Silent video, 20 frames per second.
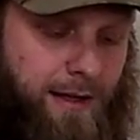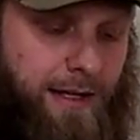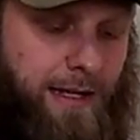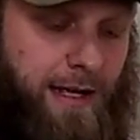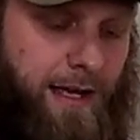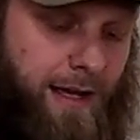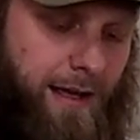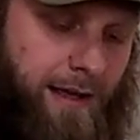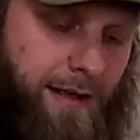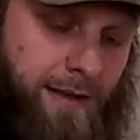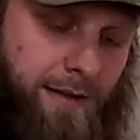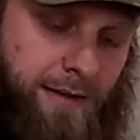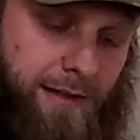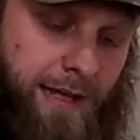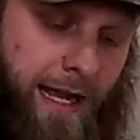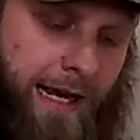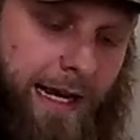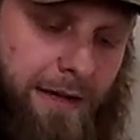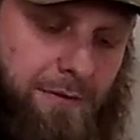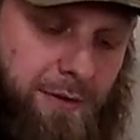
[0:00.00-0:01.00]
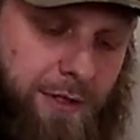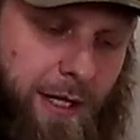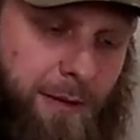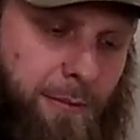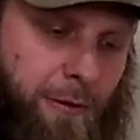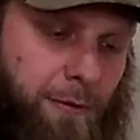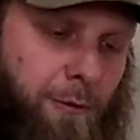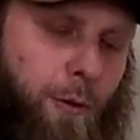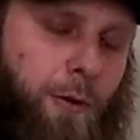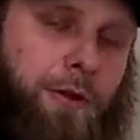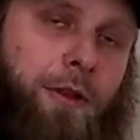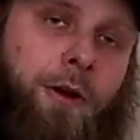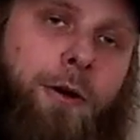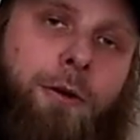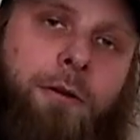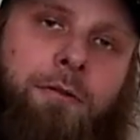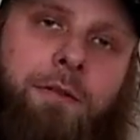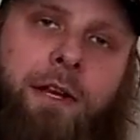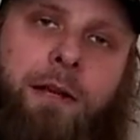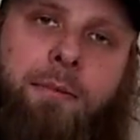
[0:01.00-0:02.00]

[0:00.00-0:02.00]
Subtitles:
Like I've said before, though, if